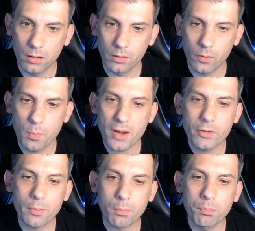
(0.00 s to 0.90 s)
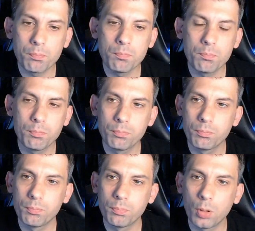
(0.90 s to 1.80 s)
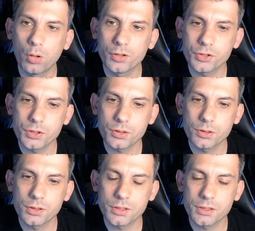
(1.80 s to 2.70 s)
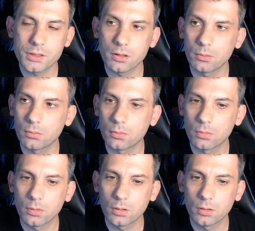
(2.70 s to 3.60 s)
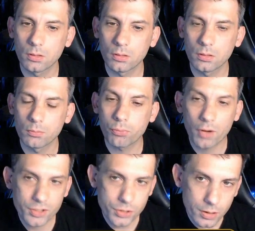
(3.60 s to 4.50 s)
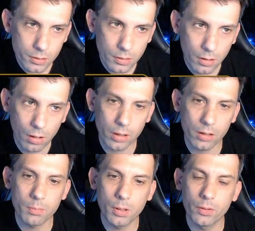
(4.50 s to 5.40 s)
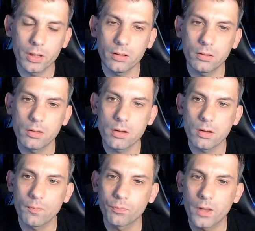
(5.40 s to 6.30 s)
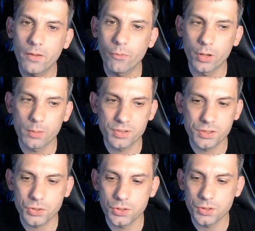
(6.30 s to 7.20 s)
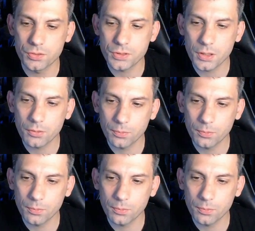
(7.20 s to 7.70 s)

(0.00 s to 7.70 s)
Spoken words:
Better to push some pressure on our opponent if we're in a position to do so.